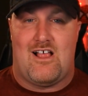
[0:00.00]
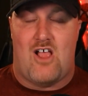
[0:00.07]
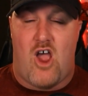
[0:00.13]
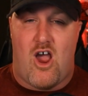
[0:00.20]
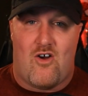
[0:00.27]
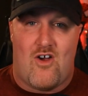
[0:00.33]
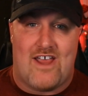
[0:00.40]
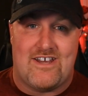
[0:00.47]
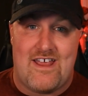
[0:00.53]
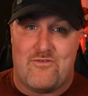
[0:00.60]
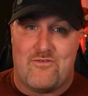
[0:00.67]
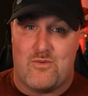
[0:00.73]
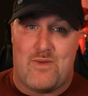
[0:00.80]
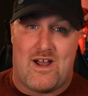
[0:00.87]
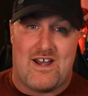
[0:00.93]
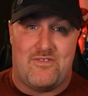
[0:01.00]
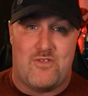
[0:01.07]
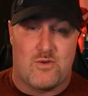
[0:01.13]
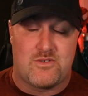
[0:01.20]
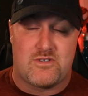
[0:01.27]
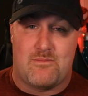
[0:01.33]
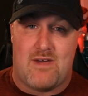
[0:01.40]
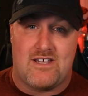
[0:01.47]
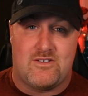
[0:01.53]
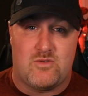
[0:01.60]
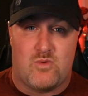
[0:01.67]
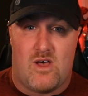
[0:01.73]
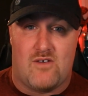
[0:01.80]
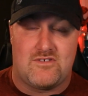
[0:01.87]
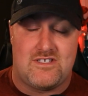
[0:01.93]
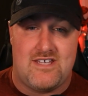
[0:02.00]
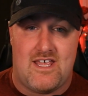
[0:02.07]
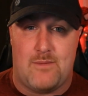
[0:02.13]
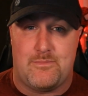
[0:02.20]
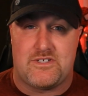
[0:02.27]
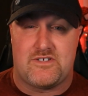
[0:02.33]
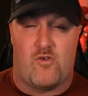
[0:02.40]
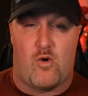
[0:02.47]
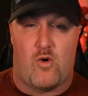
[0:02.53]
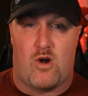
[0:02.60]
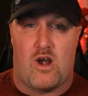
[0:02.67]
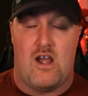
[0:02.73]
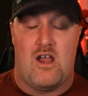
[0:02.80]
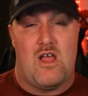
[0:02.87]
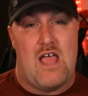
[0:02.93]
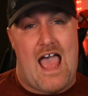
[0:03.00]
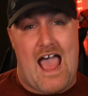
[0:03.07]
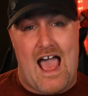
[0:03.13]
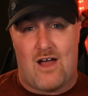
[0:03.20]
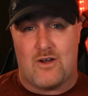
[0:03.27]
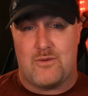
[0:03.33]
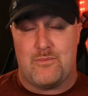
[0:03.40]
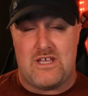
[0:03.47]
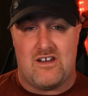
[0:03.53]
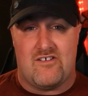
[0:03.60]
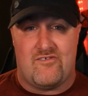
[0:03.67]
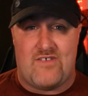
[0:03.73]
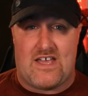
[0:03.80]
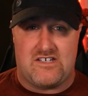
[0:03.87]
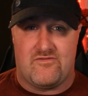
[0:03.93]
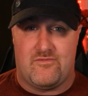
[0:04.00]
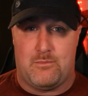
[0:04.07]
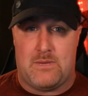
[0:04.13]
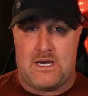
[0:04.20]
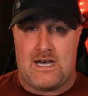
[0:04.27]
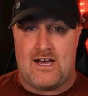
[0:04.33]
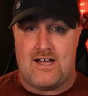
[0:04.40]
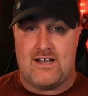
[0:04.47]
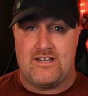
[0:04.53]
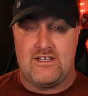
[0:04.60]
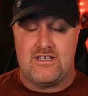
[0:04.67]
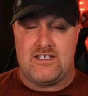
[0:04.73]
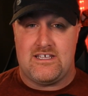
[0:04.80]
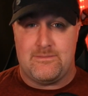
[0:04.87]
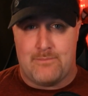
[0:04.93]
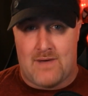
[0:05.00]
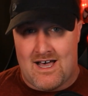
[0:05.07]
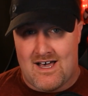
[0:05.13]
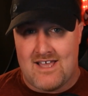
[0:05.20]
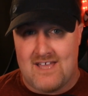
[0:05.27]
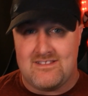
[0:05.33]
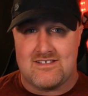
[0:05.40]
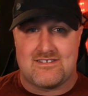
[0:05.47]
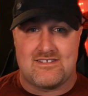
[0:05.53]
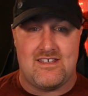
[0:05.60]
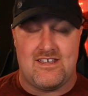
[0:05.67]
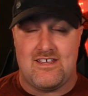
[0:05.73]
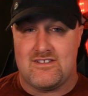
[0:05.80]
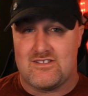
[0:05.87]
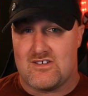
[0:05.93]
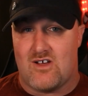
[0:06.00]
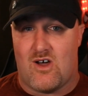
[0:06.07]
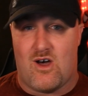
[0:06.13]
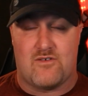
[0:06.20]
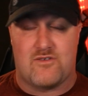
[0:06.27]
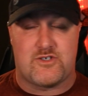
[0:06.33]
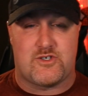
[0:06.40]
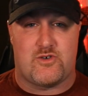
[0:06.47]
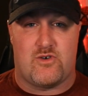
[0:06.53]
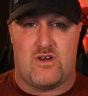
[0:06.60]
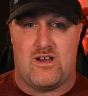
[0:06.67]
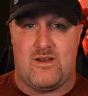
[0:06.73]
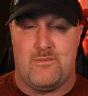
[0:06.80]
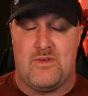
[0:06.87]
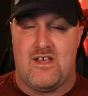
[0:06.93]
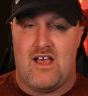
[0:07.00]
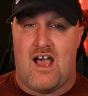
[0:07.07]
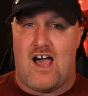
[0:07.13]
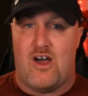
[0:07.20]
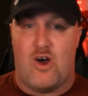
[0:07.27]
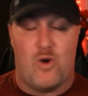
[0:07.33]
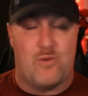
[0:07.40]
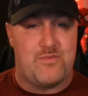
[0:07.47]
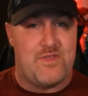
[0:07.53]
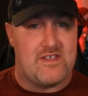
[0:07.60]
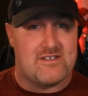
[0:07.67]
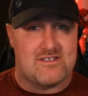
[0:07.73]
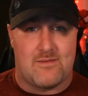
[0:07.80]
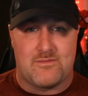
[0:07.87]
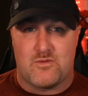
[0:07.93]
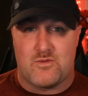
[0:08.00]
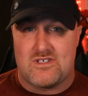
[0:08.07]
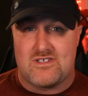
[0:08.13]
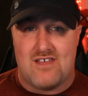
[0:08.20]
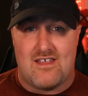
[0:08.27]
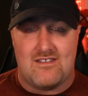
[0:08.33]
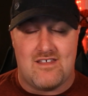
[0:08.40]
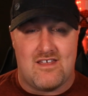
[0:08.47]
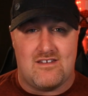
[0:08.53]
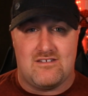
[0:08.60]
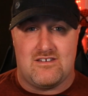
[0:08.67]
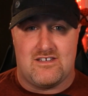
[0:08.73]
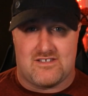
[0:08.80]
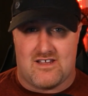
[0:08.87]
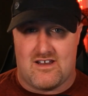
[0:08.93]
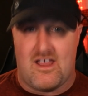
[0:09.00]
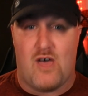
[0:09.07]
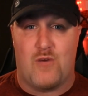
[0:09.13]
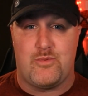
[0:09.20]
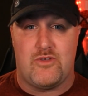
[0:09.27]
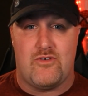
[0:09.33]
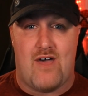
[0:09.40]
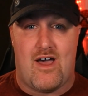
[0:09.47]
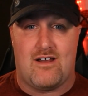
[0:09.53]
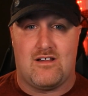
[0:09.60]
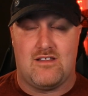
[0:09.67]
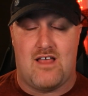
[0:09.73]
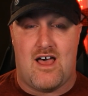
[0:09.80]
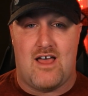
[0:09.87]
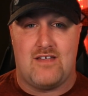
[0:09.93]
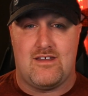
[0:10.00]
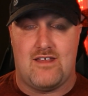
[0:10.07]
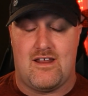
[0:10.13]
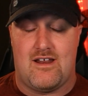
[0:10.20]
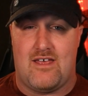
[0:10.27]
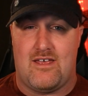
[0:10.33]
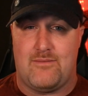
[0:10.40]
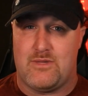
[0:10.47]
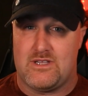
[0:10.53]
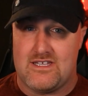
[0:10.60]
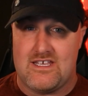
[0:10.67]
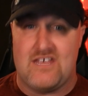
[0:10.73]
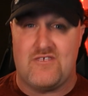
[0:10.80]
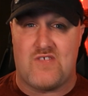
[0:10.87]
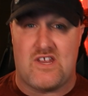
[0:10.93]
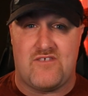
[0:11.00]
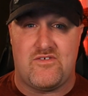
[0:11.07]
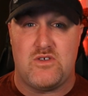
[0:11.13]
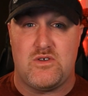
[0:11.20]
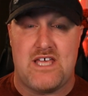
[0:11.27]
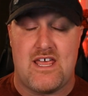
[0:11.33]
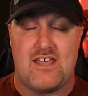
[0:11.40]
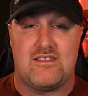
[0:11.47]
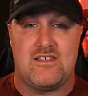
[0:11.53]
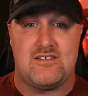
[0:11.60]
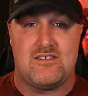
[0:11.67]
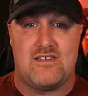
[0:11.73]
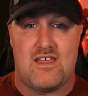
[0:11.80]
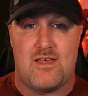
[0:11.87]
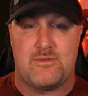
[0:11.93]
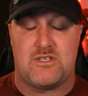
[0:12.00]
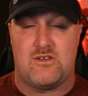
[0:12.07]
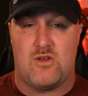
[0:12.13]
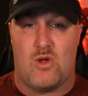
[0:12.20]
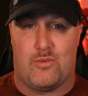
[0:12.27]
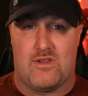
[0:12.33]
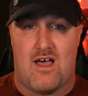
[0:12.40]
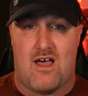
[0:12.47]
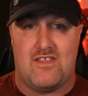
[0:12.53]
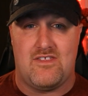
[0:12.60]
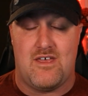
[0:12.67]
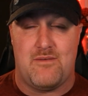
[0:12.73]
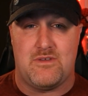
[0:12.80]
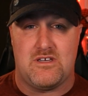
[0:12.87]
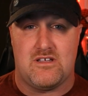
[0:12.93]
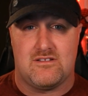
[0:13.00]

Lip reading: All right, everybody, those are my 12 tips for how to be an effective mod behind the scenes off stream. I hope that something was said that is going to help you out a lot, and I believe that if you take these tips and you apply them and you